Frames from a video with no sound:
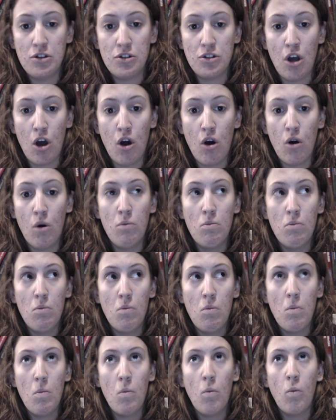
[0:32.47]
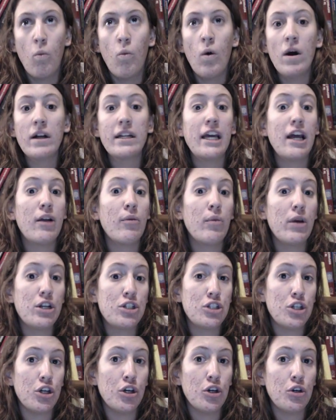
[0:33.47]
So what can we
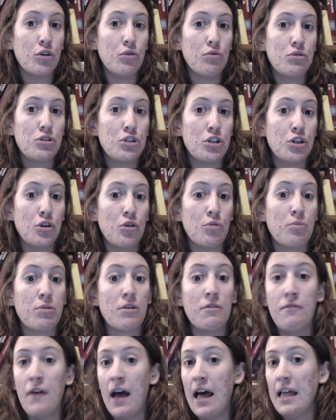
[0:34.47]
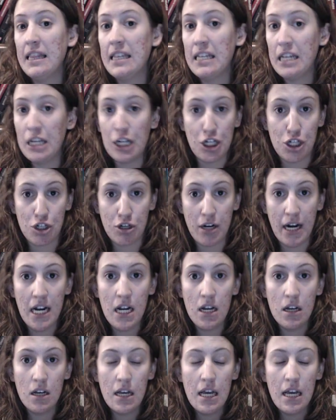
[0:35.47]
do to prevent the injury?